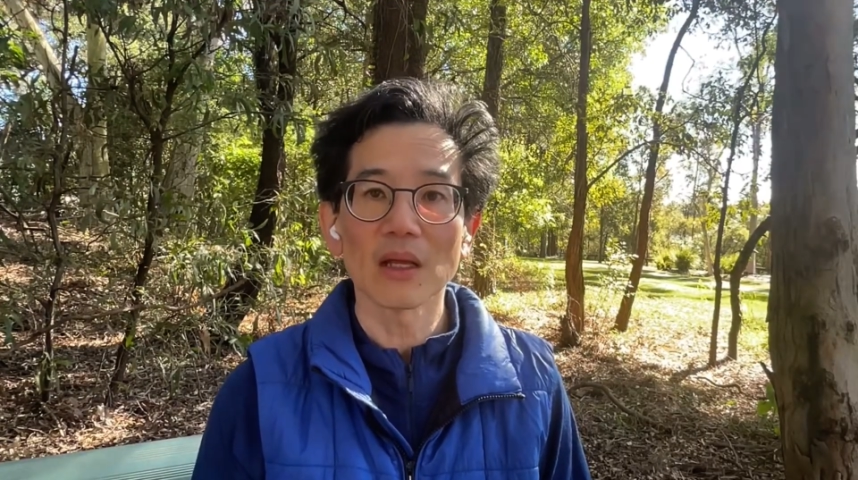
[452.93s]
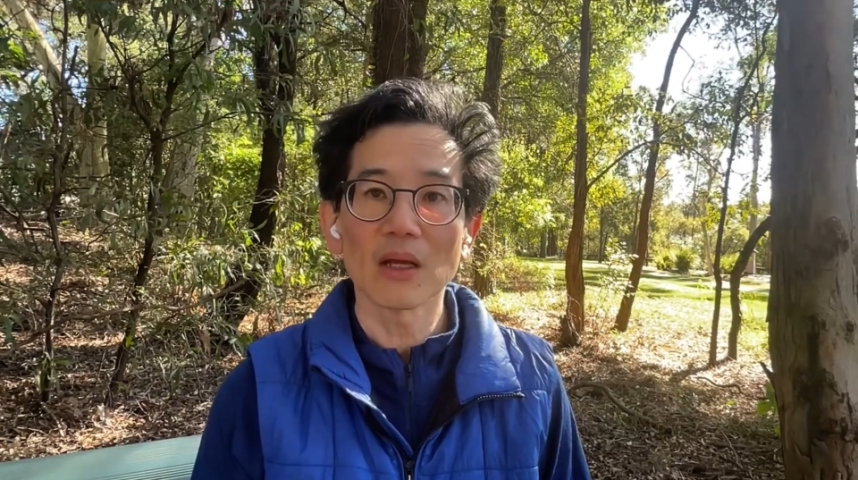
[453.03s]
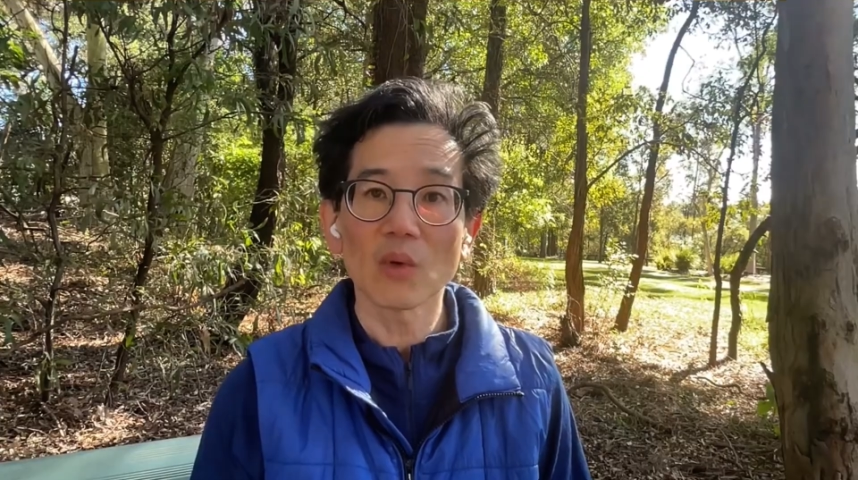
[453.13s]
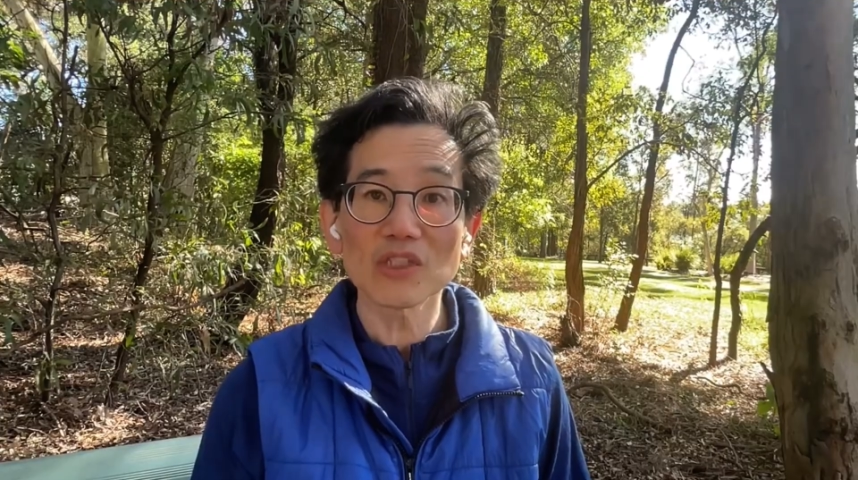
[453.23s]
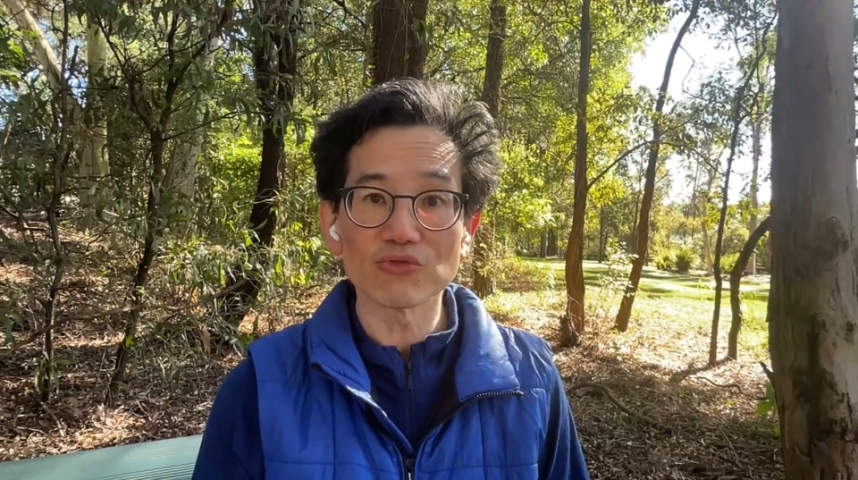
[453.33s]

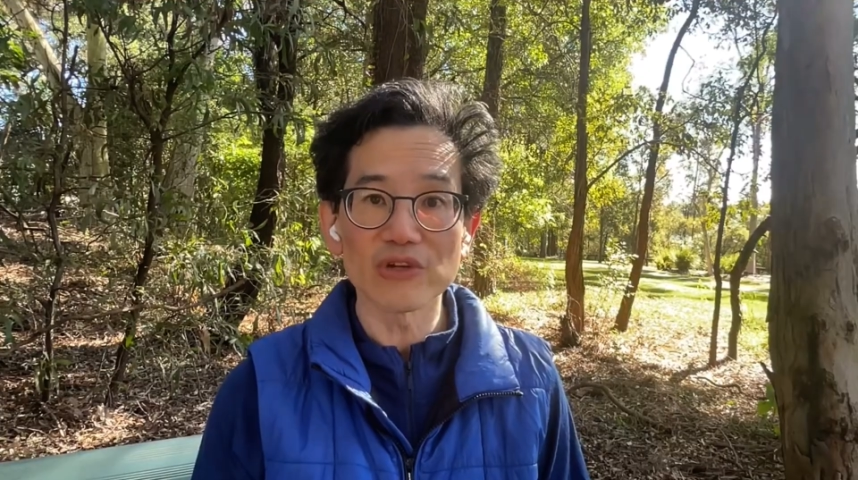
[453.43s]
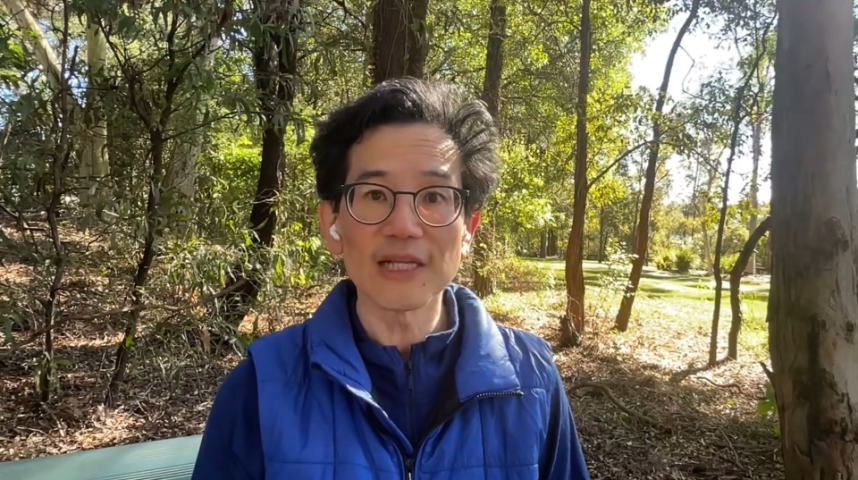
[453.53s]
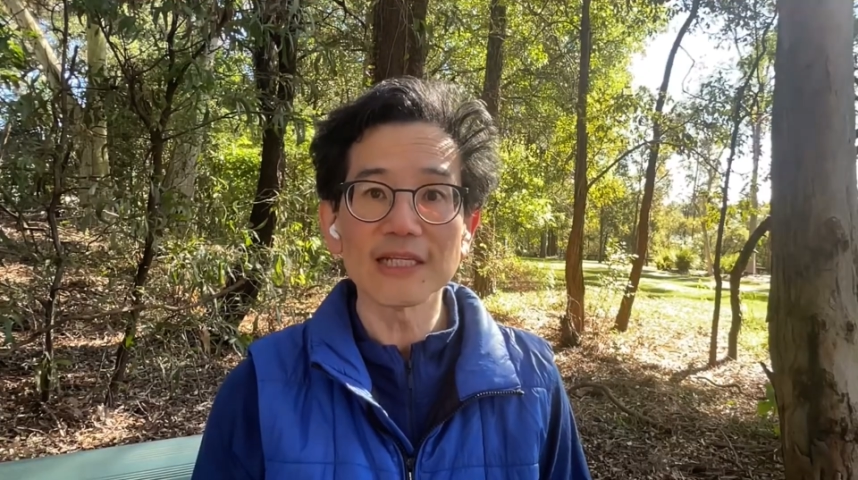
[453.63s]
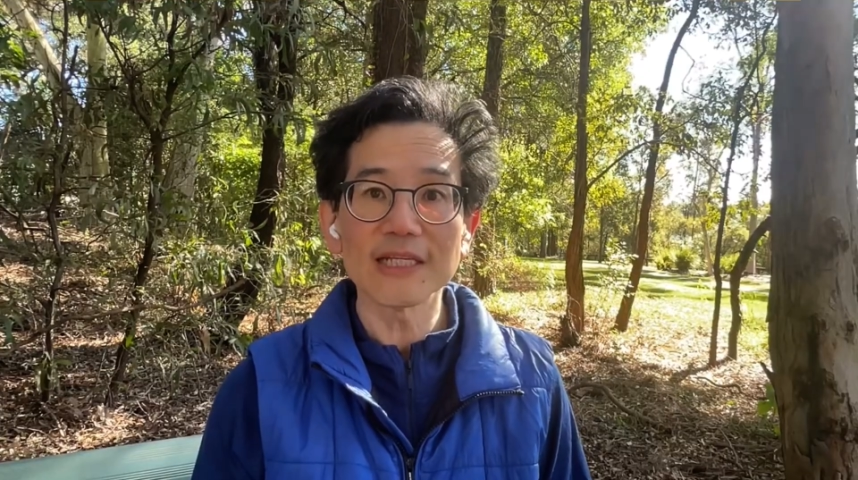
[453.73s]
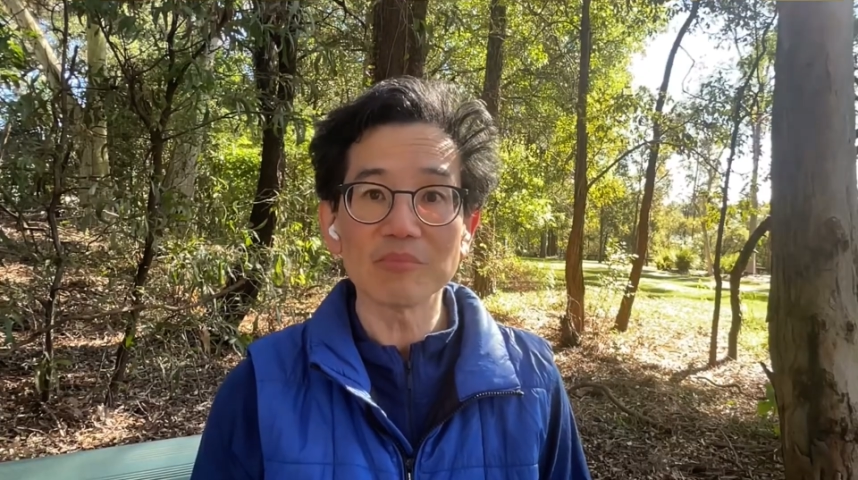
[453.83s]
What's
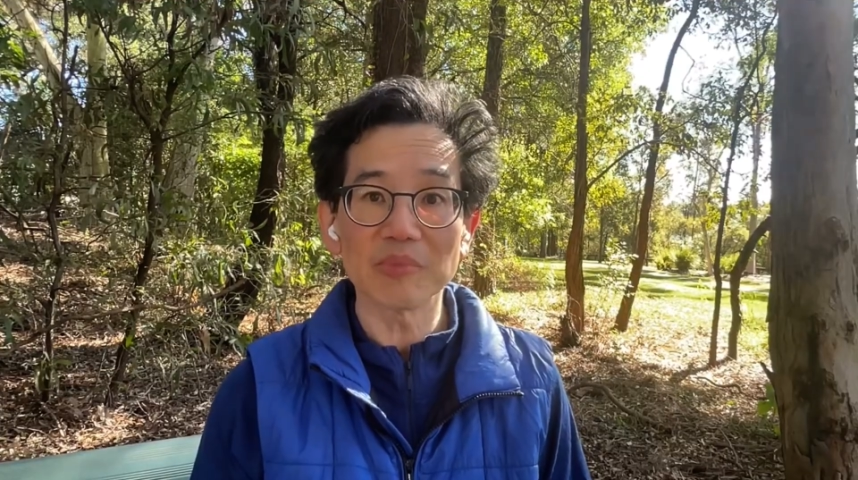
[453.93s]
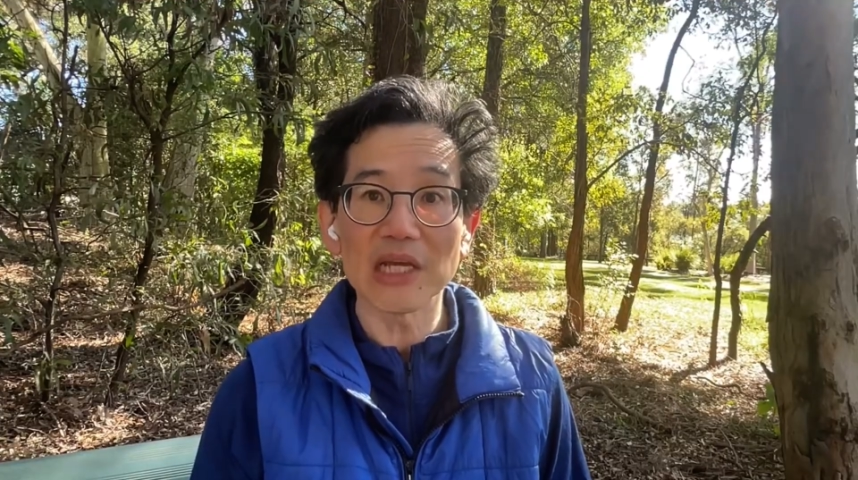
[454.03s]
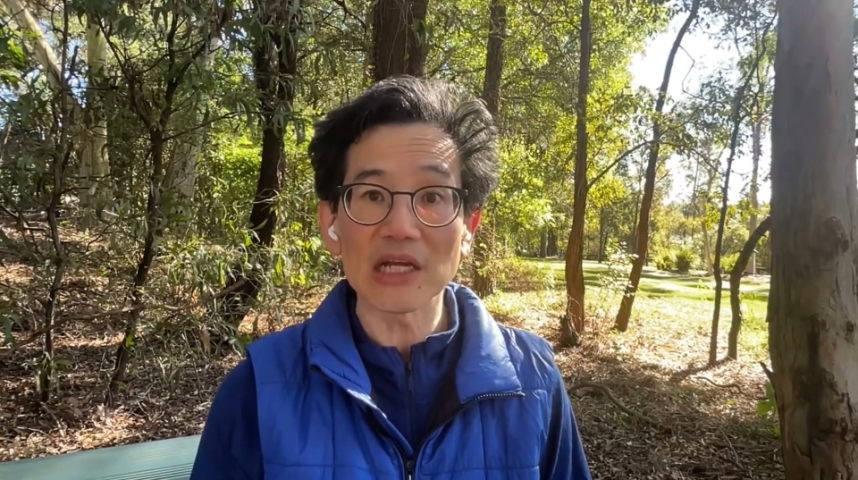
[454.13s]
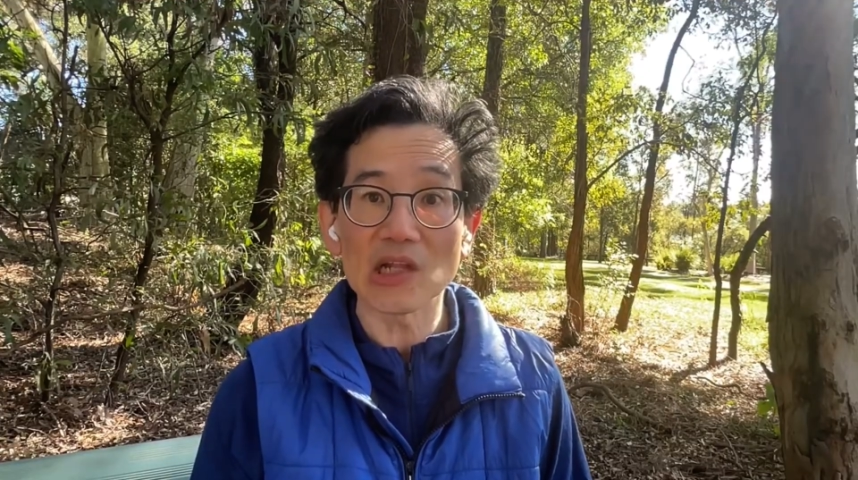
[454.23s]
really being